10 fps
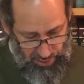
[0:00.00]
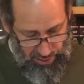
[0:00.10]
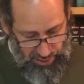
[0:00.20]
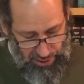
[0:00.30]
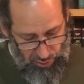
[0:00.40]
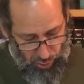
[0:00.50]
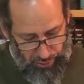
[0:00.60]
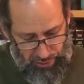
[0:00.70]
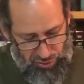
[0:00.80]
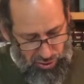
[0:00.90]
In
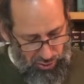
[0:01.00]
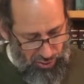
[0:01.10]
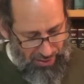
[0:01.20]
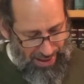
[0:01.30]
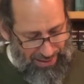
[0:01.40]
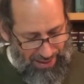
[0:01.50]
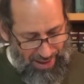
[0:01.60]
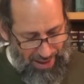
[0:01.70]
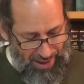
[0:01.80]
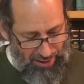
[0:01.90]
order to learn any
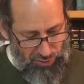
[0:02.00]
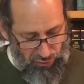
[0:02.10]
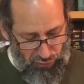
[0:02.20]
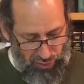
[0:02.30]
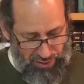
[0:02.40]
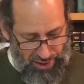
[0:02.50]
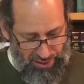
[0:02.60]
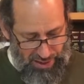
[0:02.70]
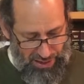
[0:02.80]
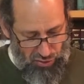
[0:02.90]
hand or foot
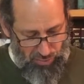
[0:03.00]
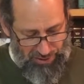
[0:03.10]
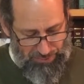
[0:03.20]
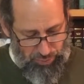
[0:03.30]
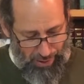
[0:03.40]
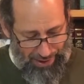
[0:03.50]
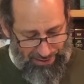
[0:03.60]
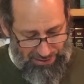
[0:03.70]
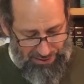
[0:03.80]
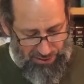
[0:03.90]
technique, you must
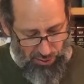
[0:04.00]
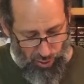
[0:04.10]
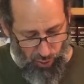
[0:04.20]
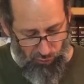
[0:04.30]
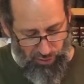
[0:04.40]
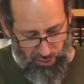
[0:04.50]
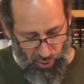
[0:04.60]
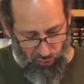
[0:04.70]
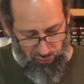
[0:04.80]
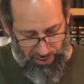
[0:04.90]
practice it over and
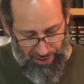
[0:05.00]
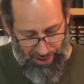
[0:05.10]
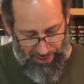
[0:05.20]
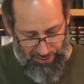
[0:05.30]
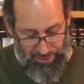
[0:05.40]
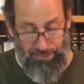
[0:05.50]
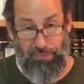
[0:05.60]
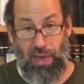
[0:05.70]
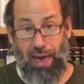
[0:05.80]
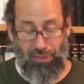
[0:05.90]
over again,
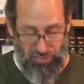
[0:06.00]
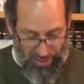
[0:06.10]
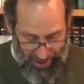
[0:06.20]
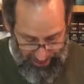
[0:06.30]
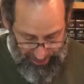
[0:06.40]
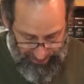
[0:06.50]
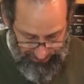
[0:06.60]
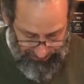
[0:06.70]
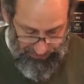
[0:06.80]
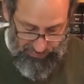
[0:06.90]
and then
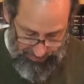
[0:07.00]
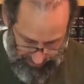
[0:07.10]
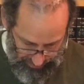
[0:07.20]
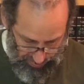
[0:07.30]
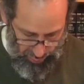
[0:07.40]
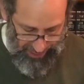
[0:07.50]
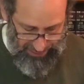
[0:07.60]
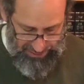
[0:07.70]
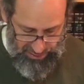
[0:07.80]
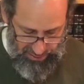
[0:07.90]

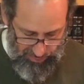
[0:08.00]
practice it some